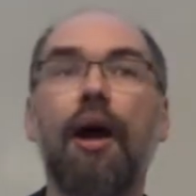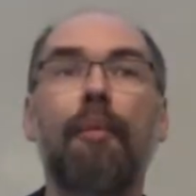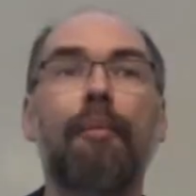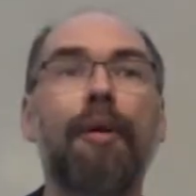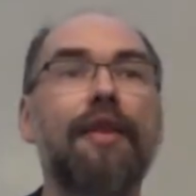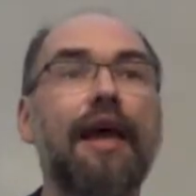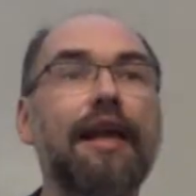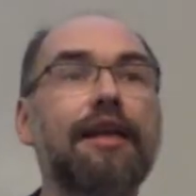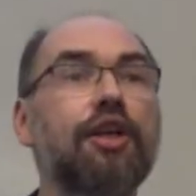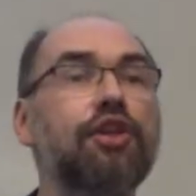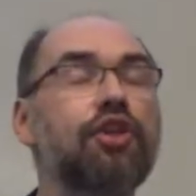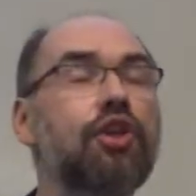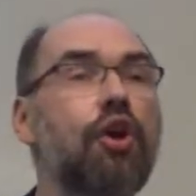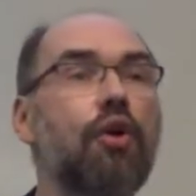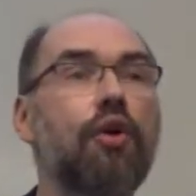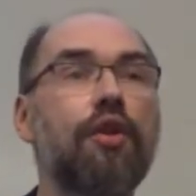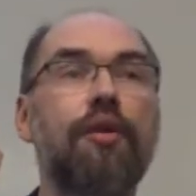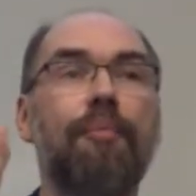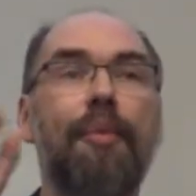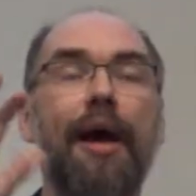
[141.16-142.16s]
but that doesn't
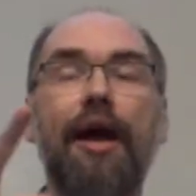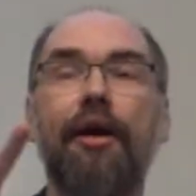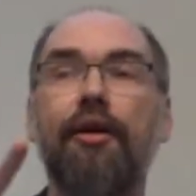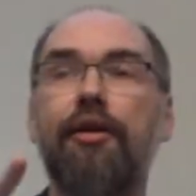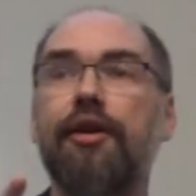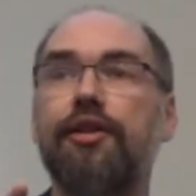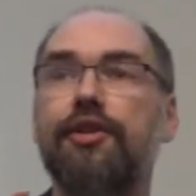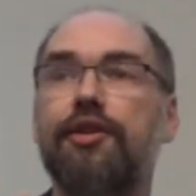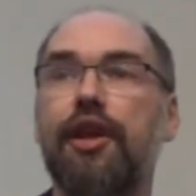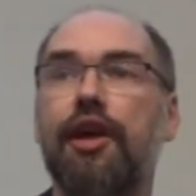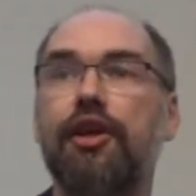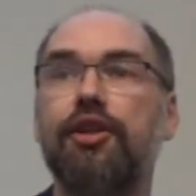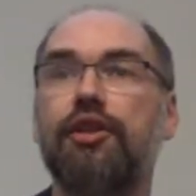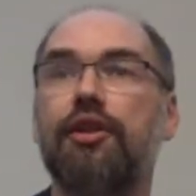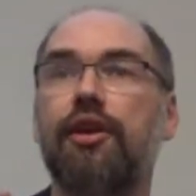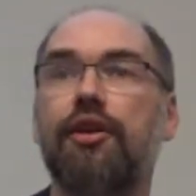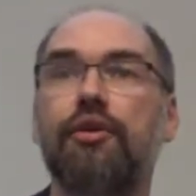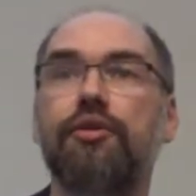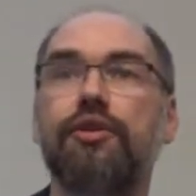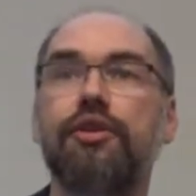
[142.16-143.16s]
go in the background section.
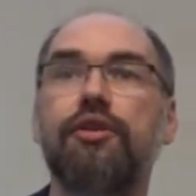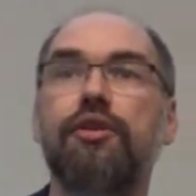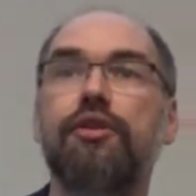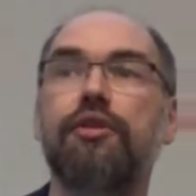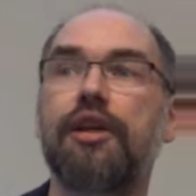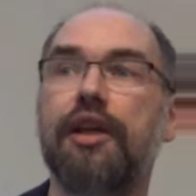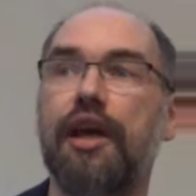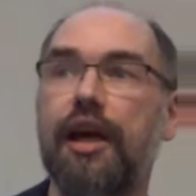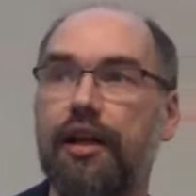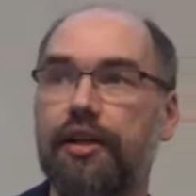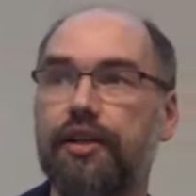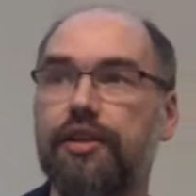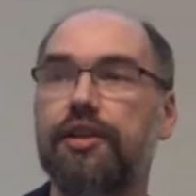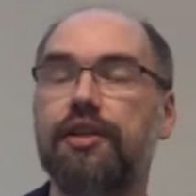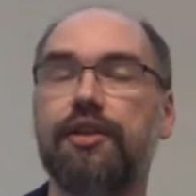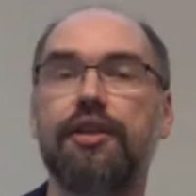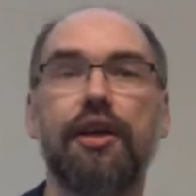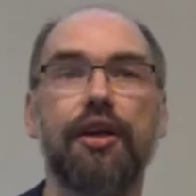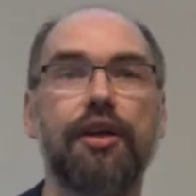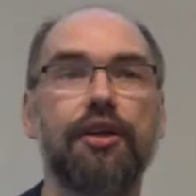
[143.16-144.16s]
That goes in your
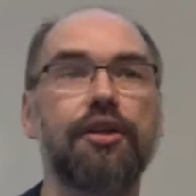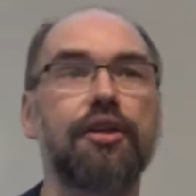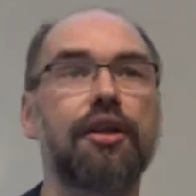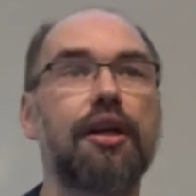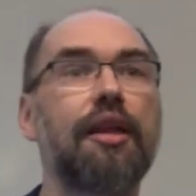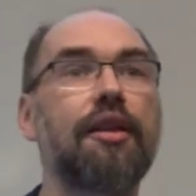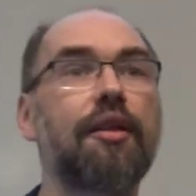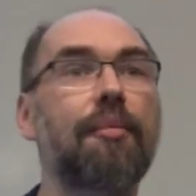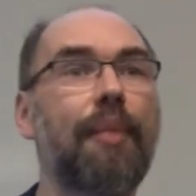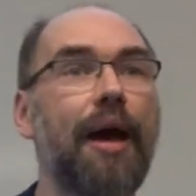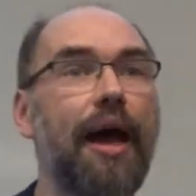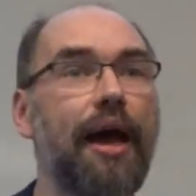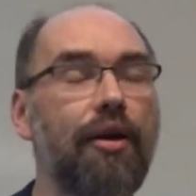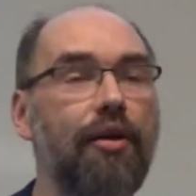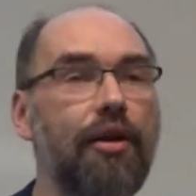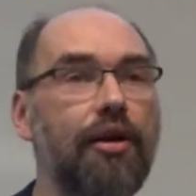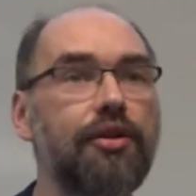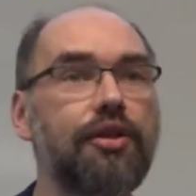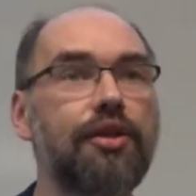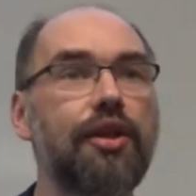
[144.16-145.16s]
analysis section. In the
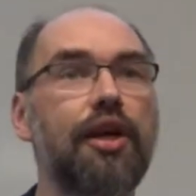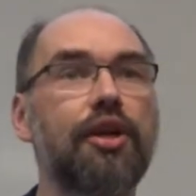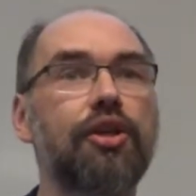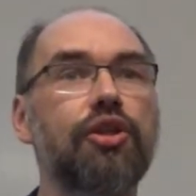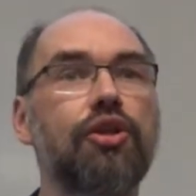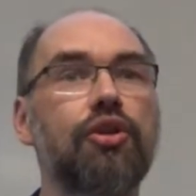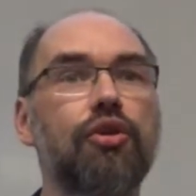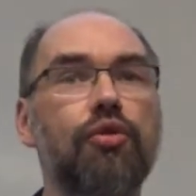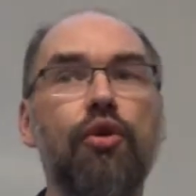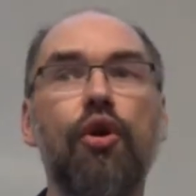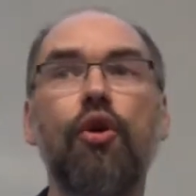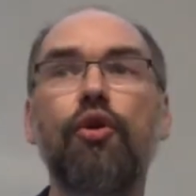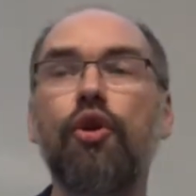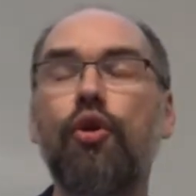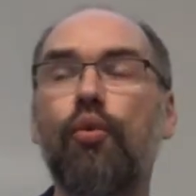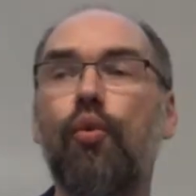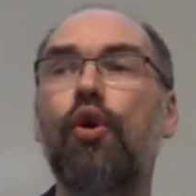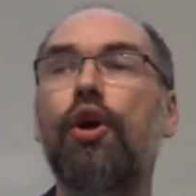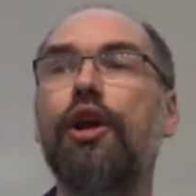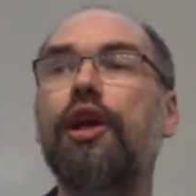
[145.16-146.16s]
background section, you're
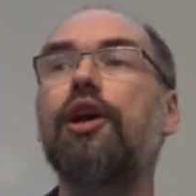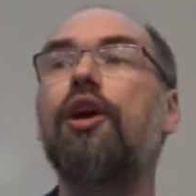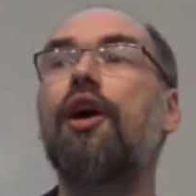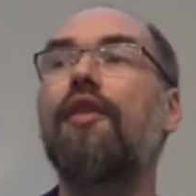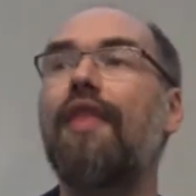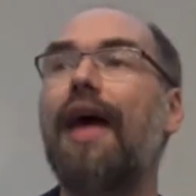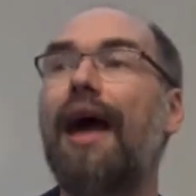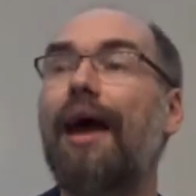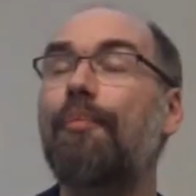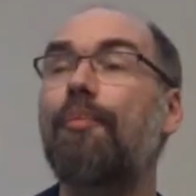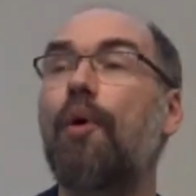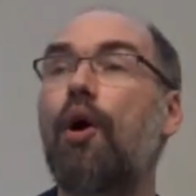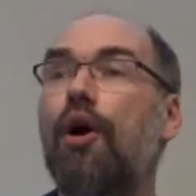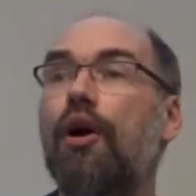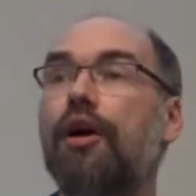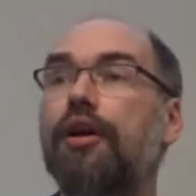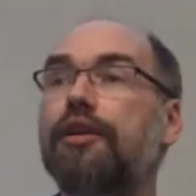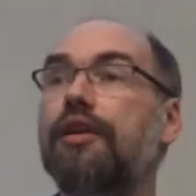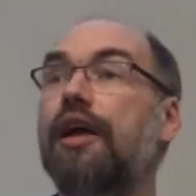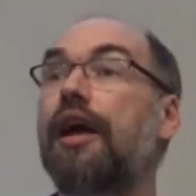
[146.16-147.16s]
working on that
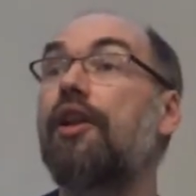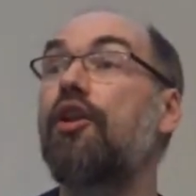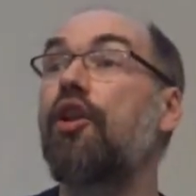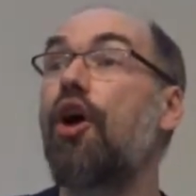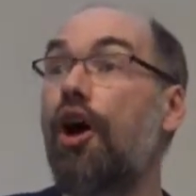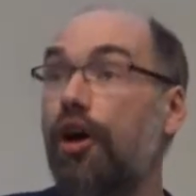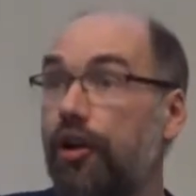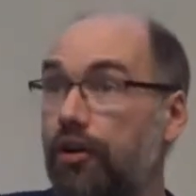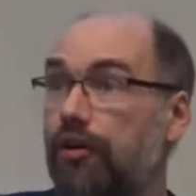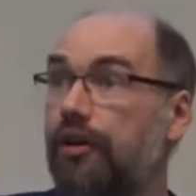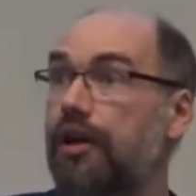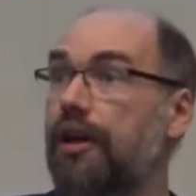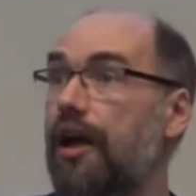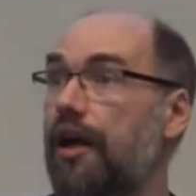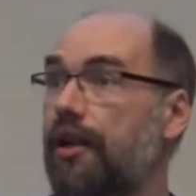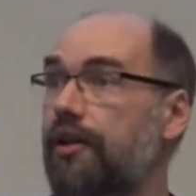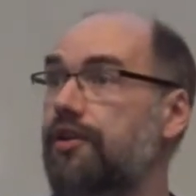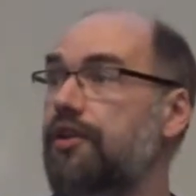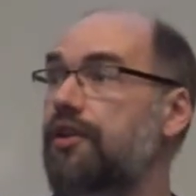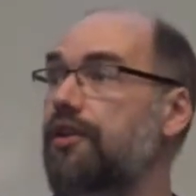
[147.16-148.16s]
part and not your
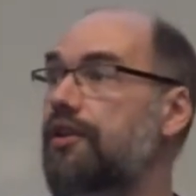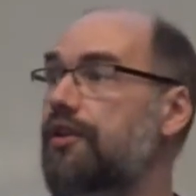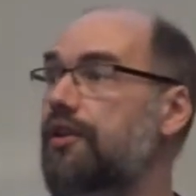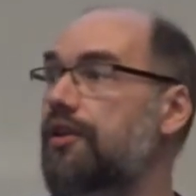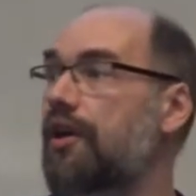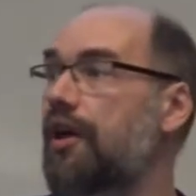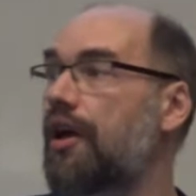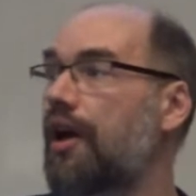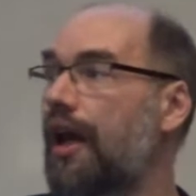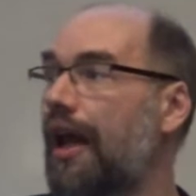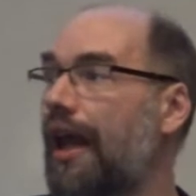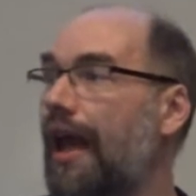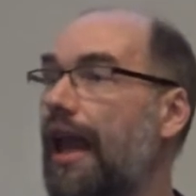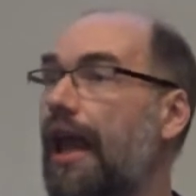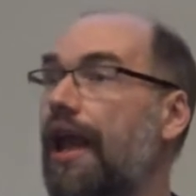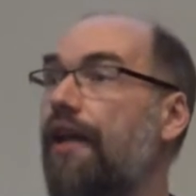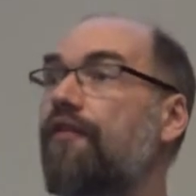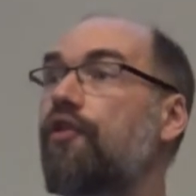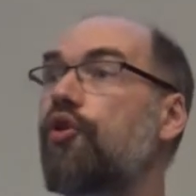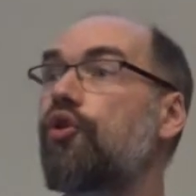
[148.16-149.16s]
analysis
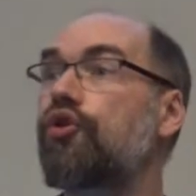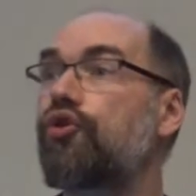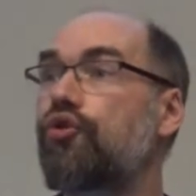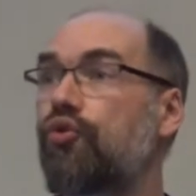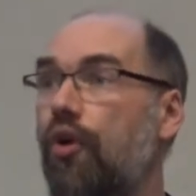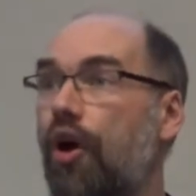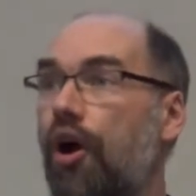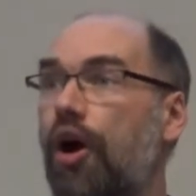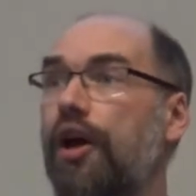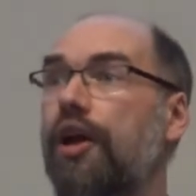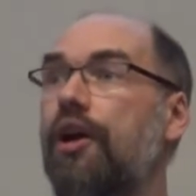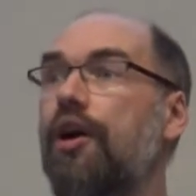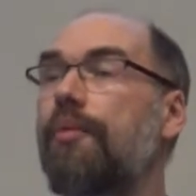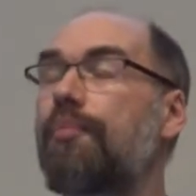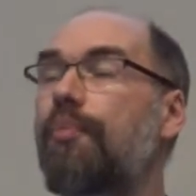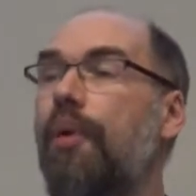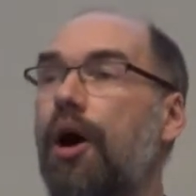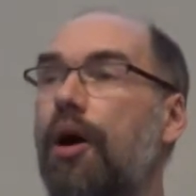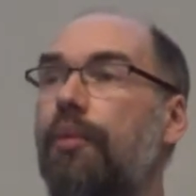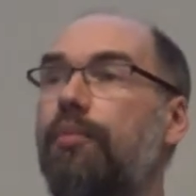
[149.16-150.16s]
if you're drawing on
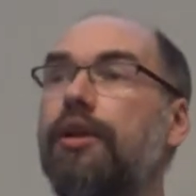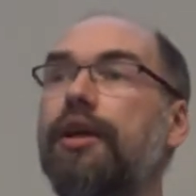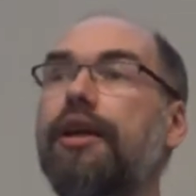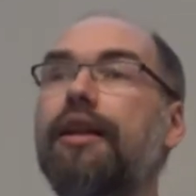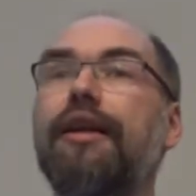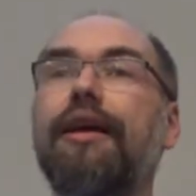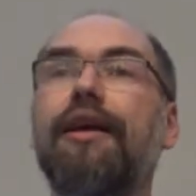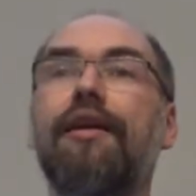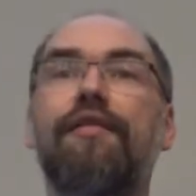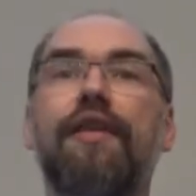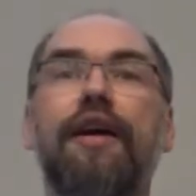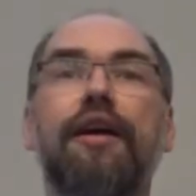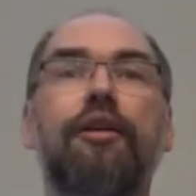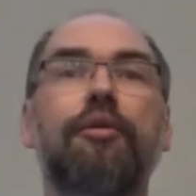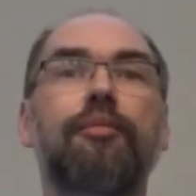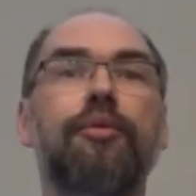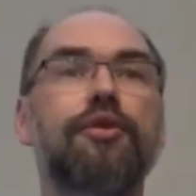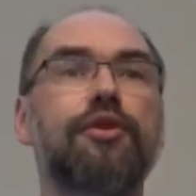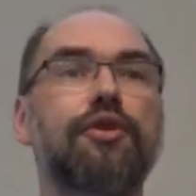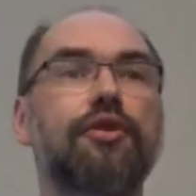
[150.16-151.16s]
publicly
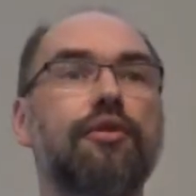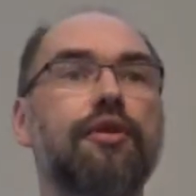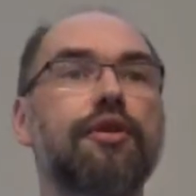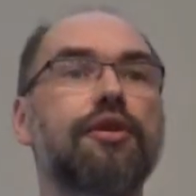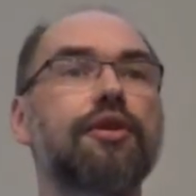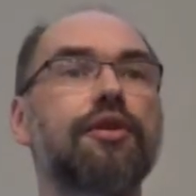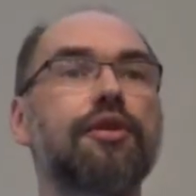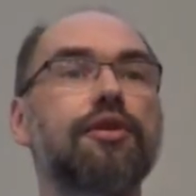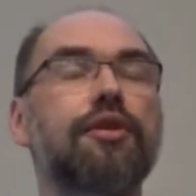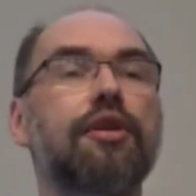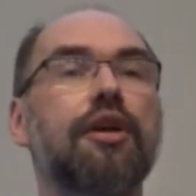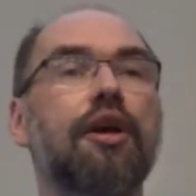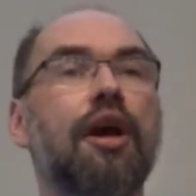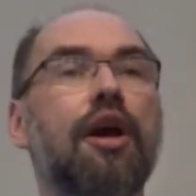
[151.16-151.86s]
available sources.